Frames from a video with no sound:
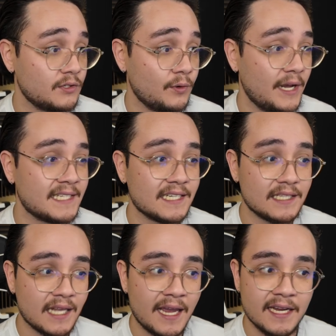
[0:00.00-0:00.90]
So
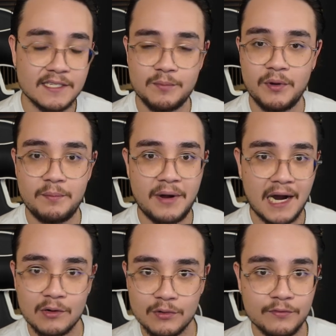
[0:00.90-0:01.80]
it's a light but
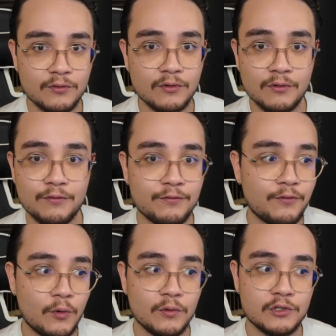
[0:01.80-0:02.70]
powerful
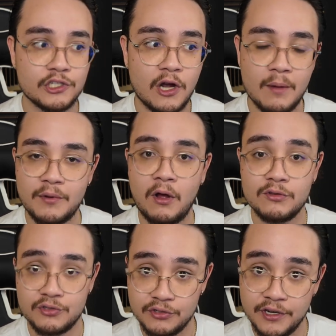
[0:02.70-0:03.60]
Photoshop
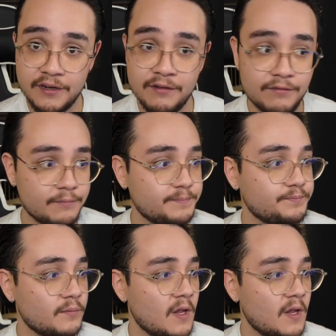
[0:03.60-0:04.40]
alternative.